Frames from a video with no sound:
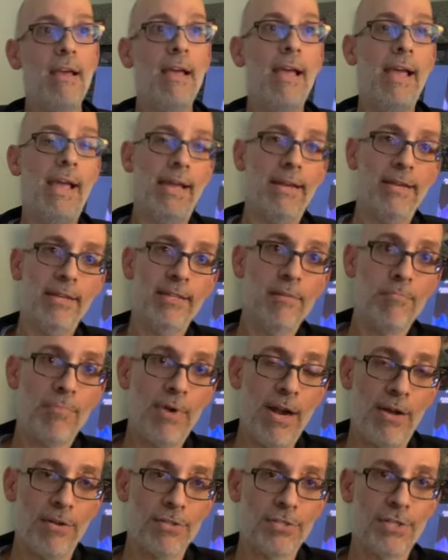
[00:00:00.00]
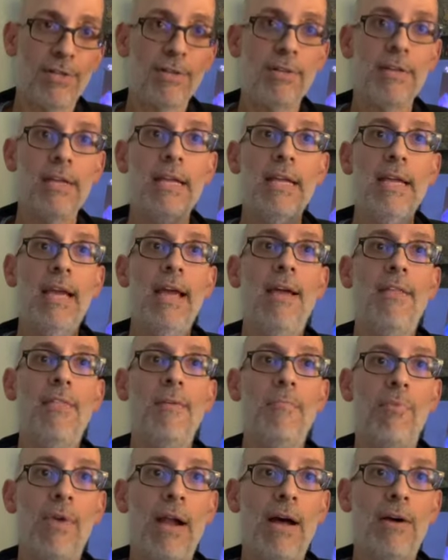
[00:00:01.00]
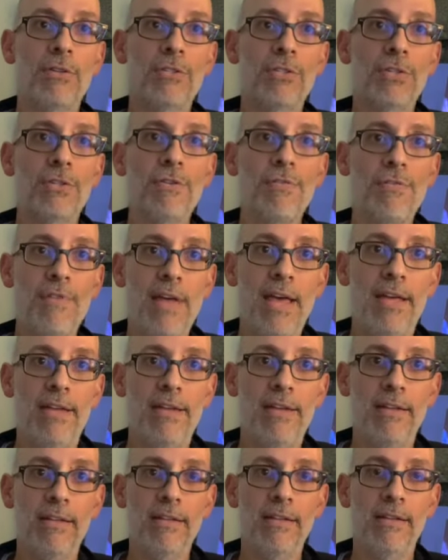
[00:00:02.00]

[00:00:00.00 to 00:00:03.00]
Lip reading: and in the browser, and the browser then,